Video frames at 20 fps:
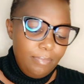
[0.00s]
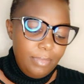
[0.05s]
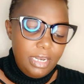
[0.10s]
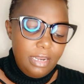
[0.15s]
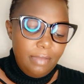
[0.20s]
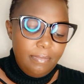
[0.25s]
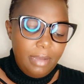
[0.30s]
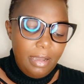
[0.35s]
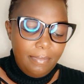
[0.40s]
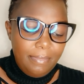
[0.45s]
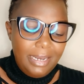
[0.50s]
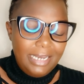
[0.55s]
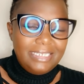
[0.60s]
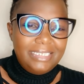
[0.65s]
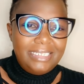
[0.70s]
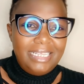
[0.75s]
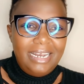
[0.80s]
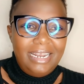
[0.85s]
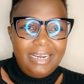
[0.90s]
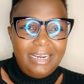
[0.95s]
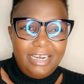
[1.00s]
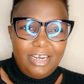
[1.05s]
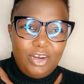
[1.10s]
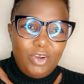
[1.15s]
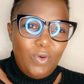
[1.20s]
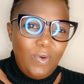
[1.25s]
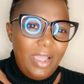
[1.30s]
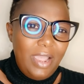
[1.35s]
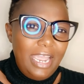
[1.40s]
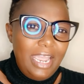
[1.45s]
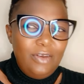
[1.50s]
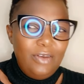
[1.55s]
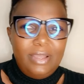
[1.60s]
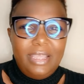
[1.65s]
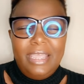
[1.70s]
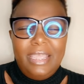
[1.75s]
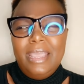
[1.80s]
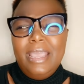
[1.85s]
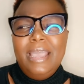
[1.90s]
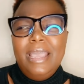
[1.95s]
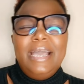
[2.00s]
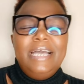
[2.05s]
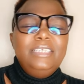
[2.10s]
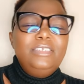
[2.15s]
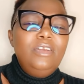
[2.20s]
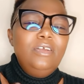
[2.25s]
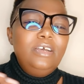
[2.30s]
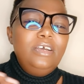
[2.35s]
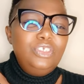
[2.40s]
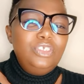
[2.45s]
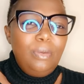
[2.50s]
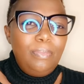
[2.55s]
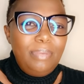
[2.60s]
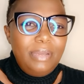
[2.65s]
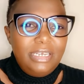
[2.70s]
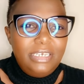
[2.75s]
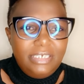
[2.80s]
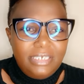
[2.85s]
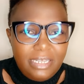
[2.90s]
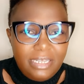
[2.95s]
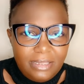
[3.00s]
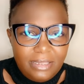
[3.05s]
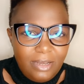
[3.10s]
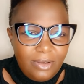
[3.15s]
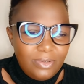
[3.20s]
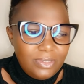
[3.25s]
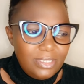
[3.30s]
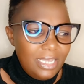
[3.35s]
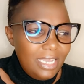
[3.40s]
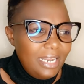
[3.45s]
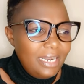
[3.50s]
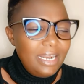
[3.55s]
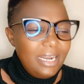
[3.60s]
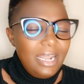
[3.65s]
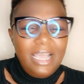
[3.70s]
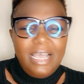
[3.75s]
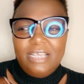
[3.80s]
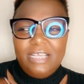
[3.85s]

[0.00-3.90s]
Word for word: minimum net salary required okay as long as you're paid 10000